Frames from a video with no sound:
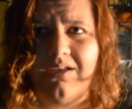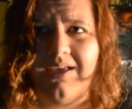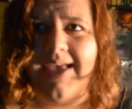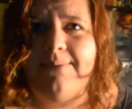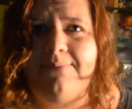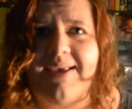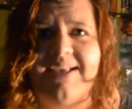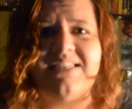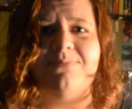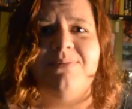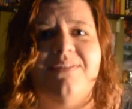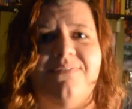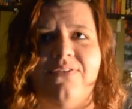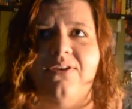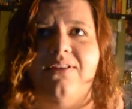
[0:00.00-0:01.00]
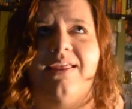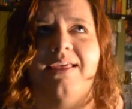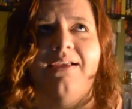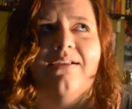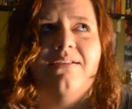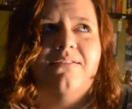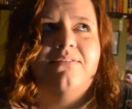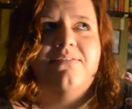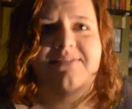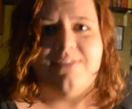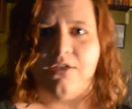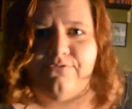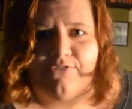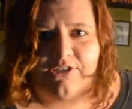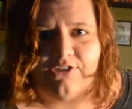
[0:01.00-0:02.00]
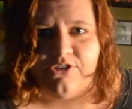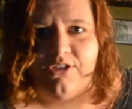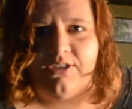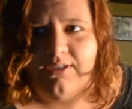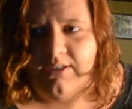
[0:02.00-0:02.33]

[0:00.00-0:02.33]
It makes me feel like selfish.